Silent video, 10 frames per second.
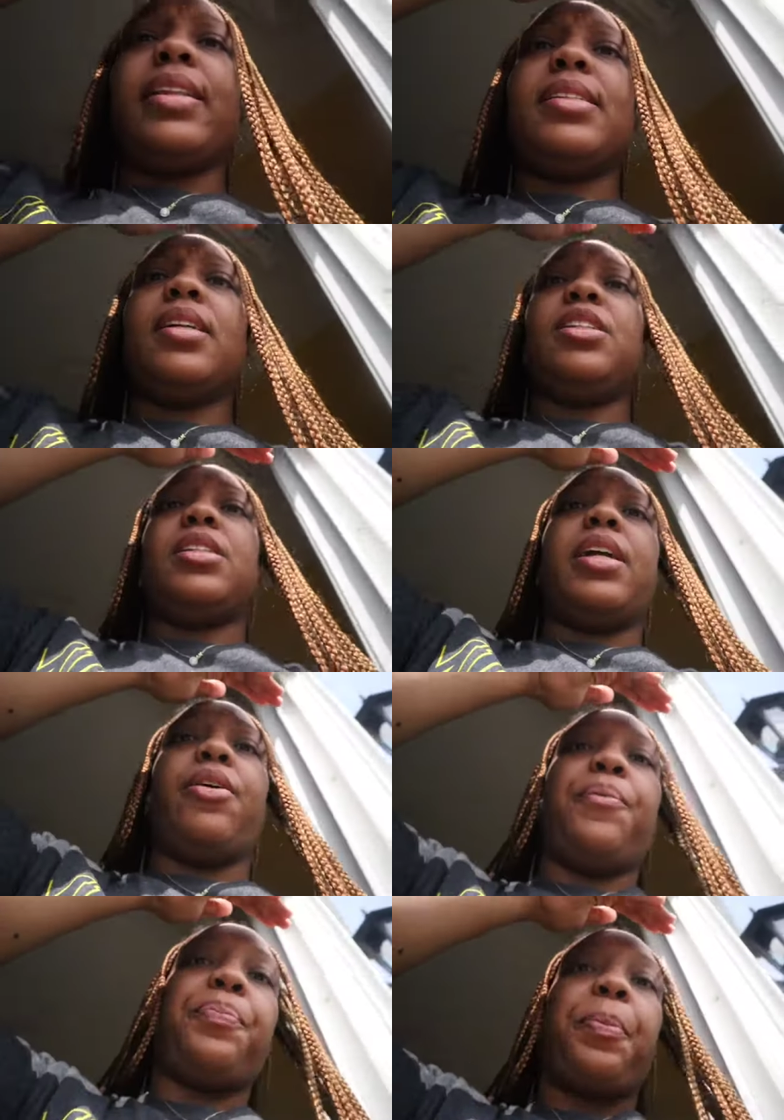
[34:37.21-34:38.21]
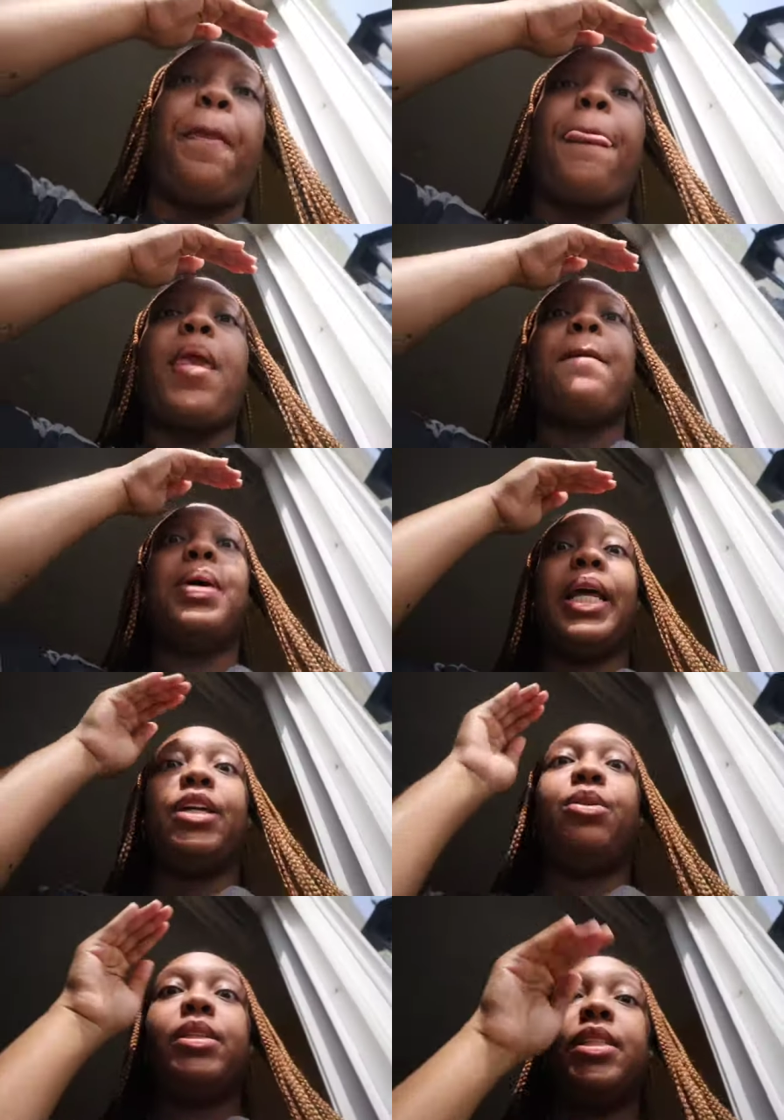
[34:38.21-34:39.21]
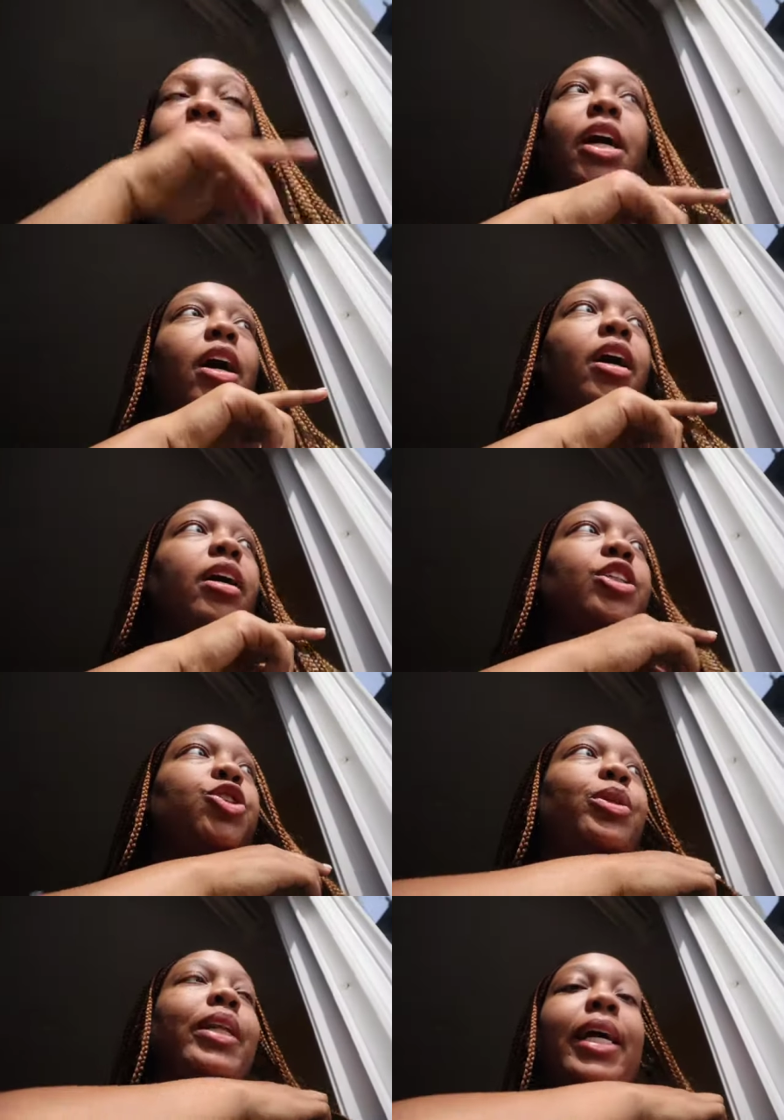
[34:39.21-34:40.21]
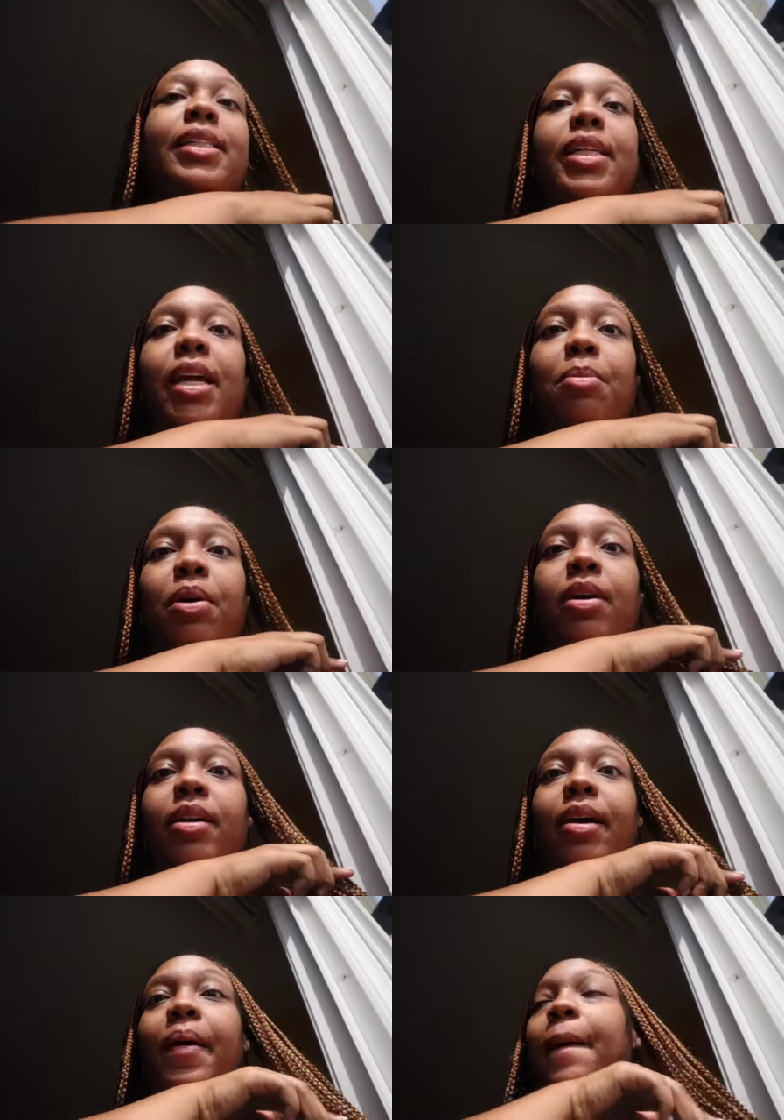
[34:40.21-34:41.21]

at the sun just now. But like you can see our street lights came on